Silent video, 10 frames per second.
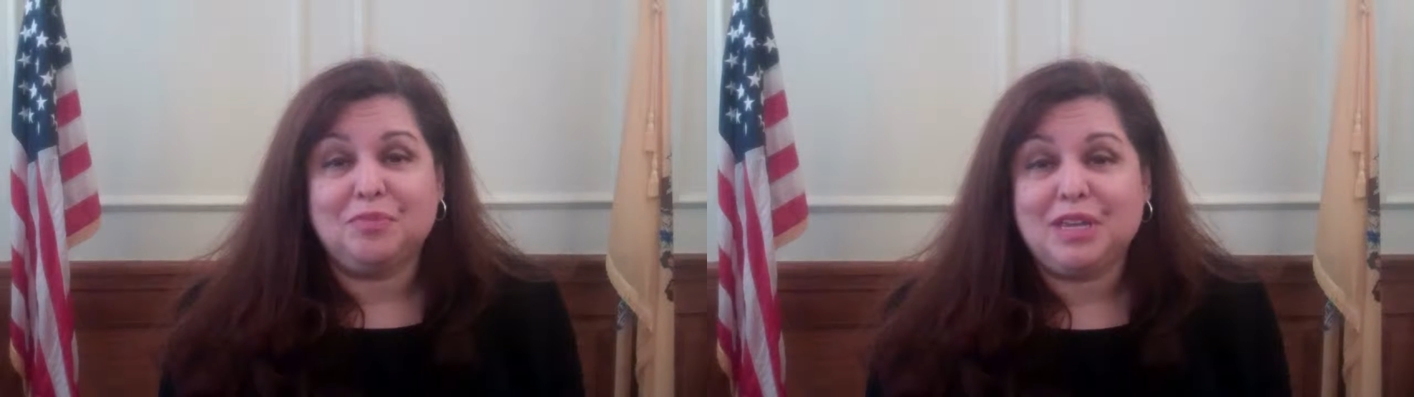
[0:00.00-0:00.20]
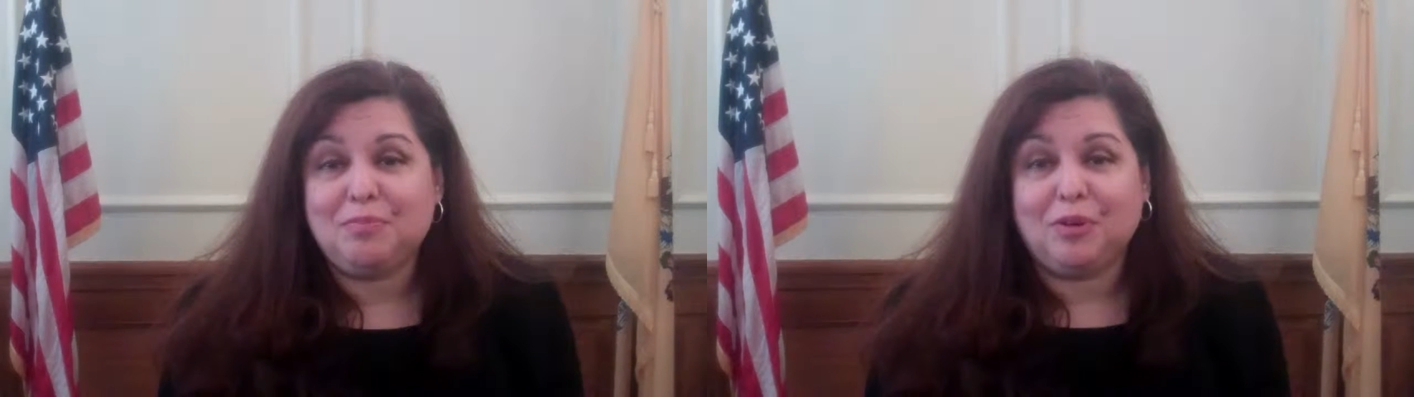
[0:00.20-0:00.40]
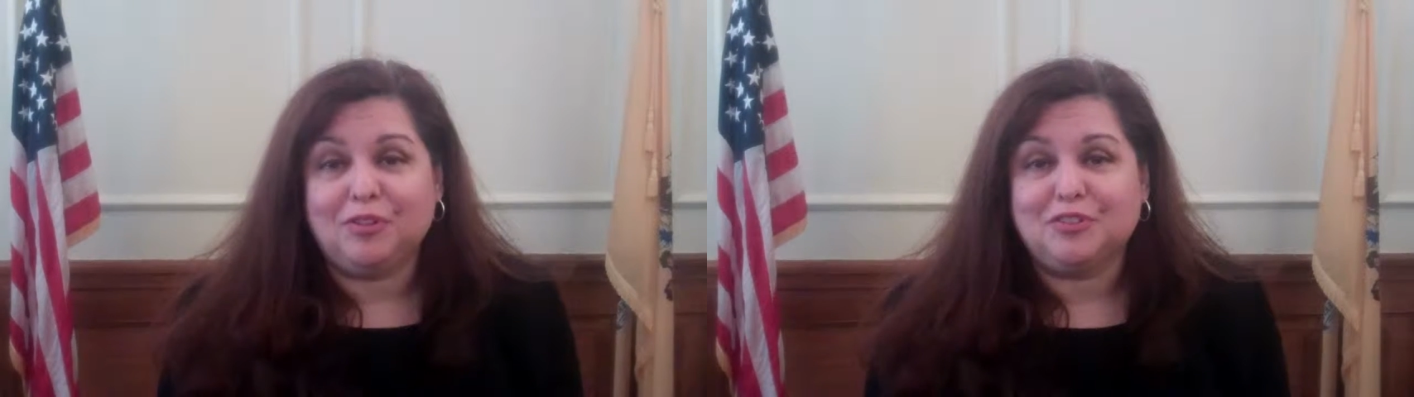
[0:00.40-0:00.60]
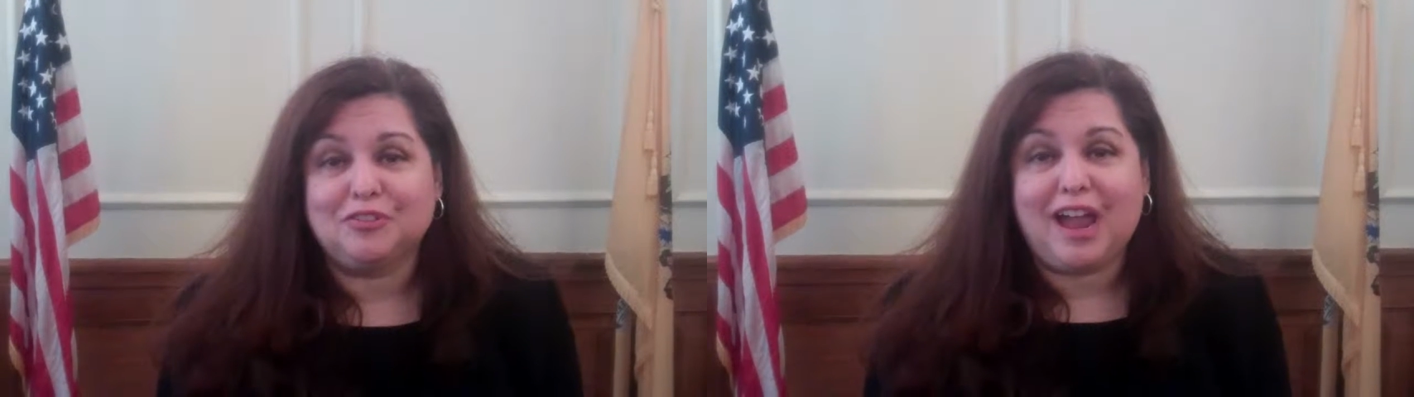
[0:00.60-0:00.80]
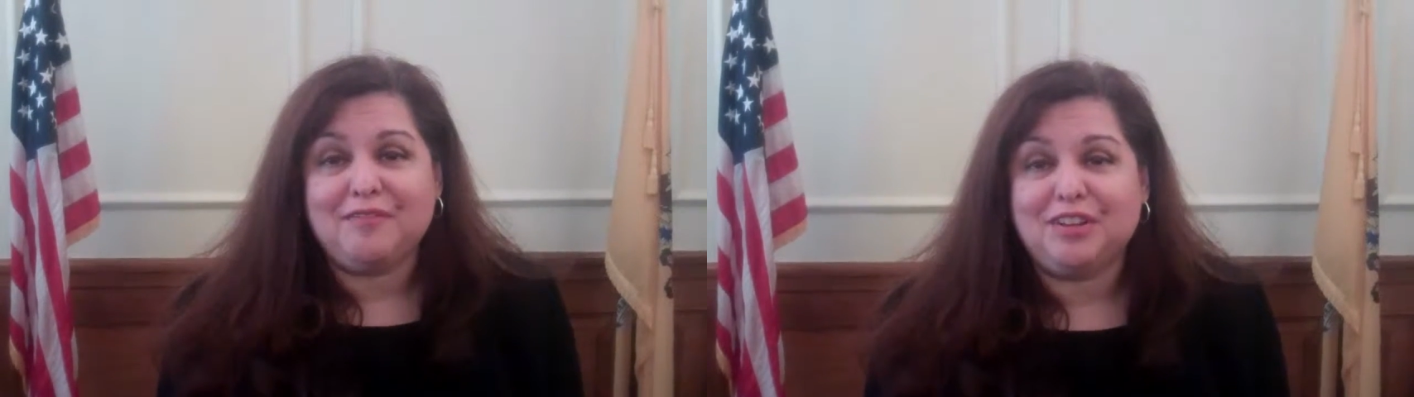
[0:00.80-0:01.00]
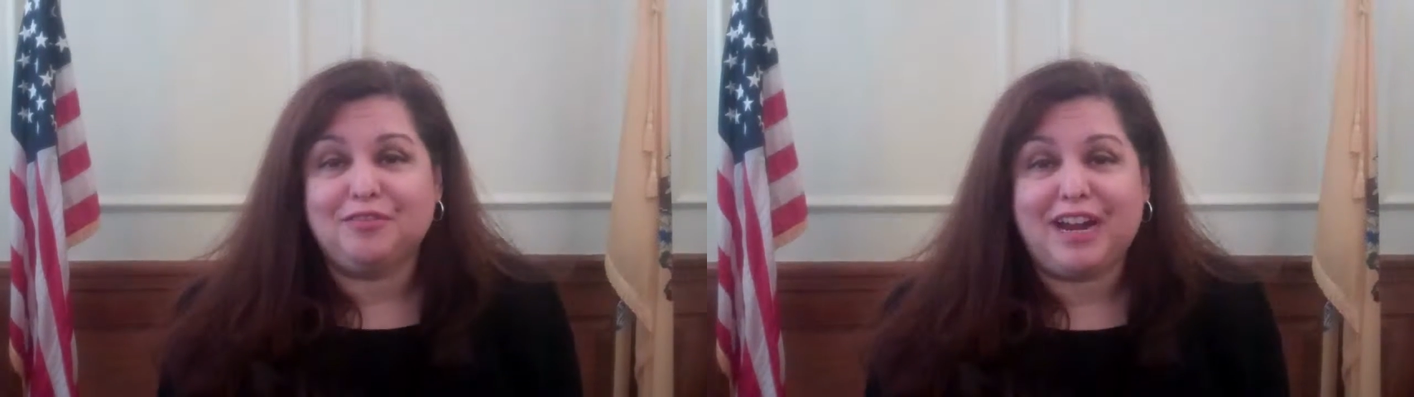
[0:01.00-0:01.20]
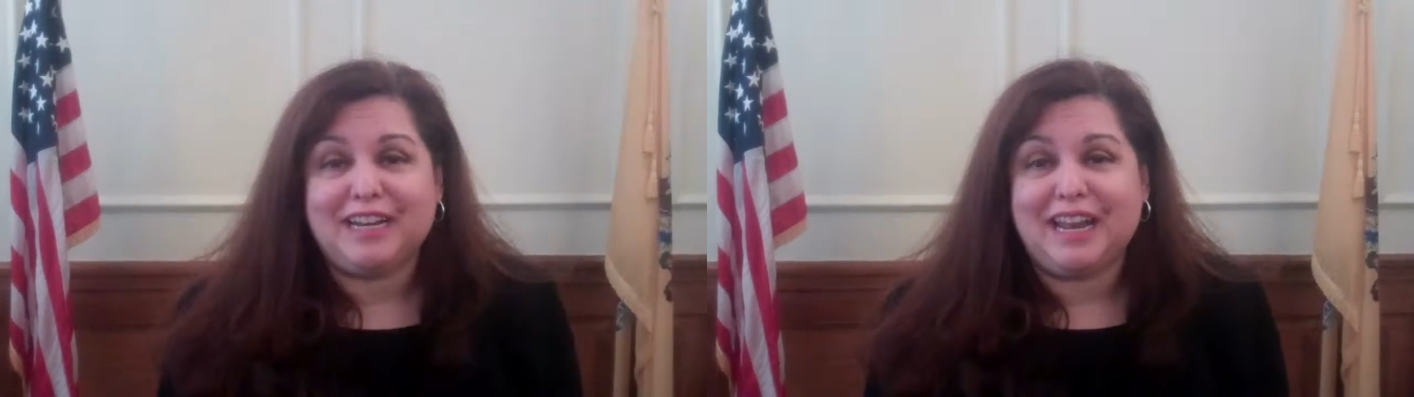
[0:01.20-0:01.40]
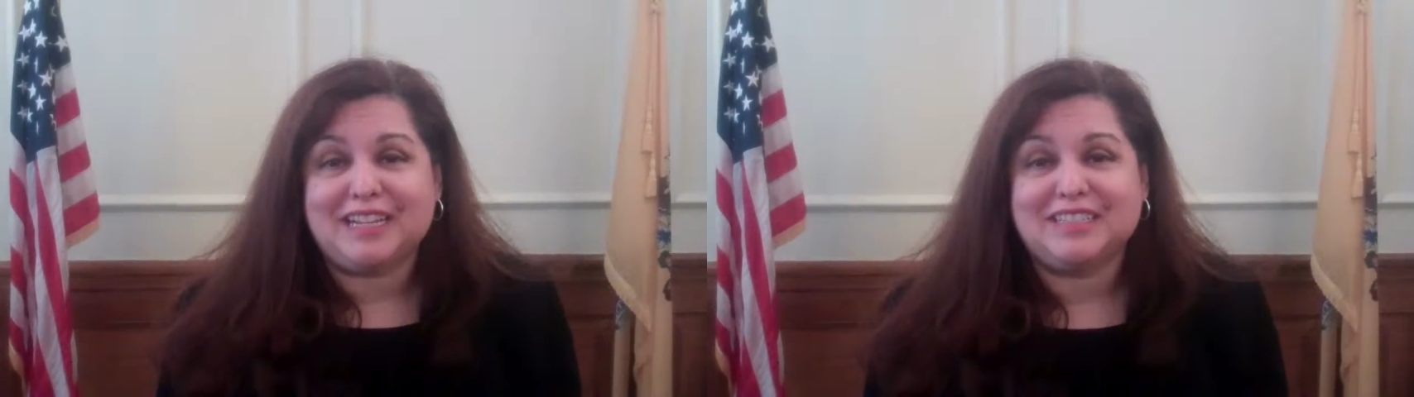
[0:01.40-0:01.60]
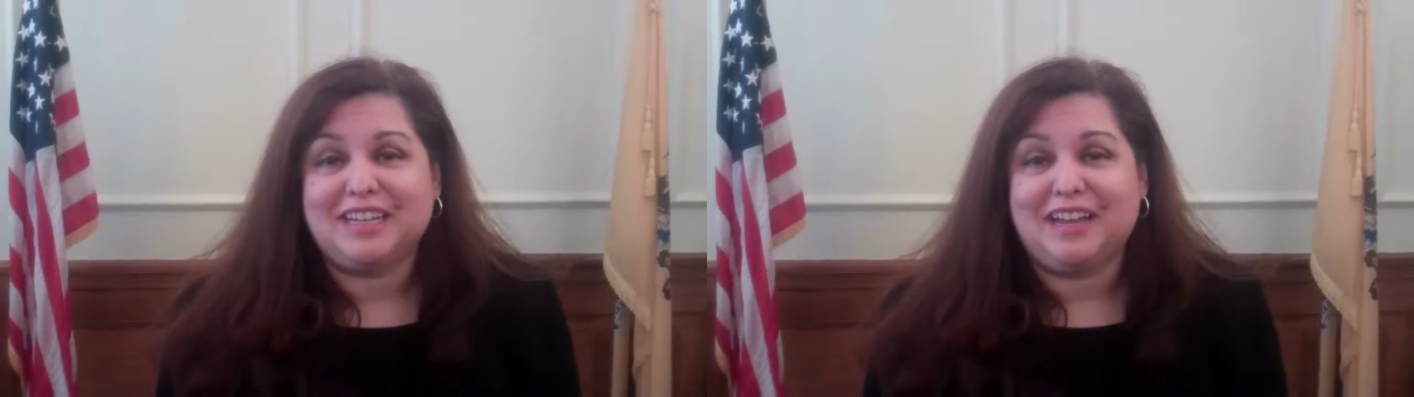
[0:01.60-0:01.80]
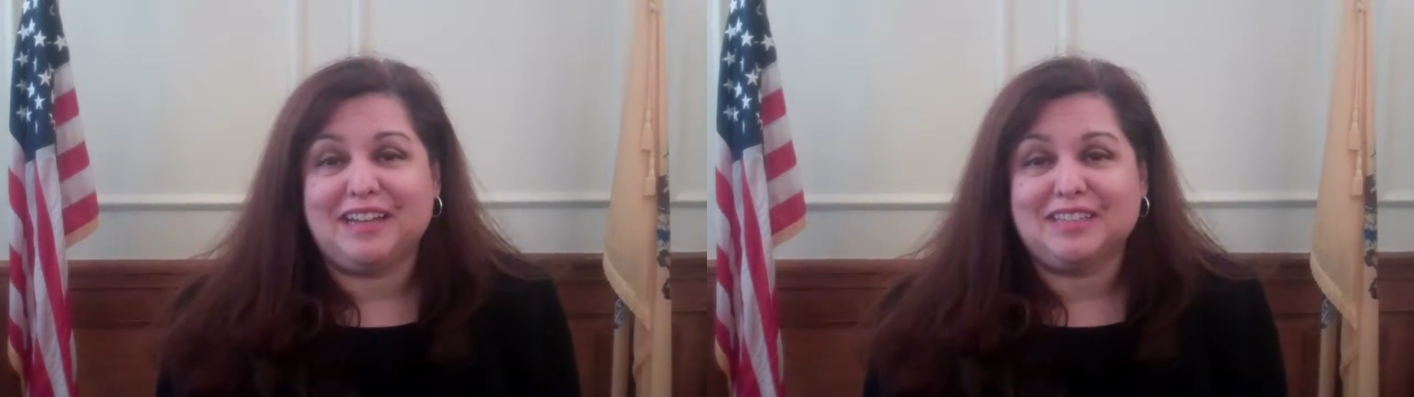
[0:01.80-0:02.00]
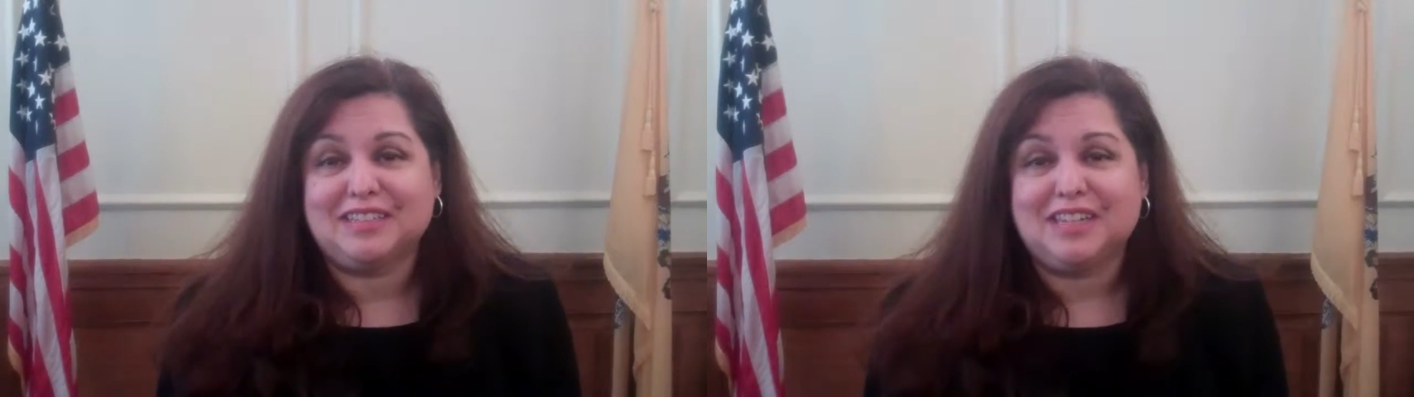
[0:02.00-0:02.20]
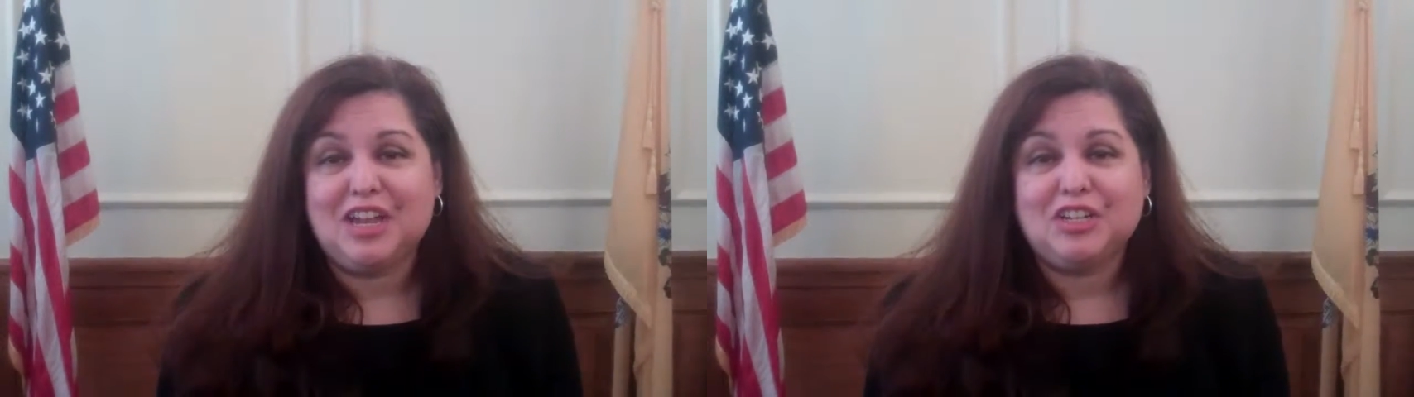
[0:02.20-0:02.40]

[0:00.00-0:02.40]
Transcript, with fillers: people driving right next to us,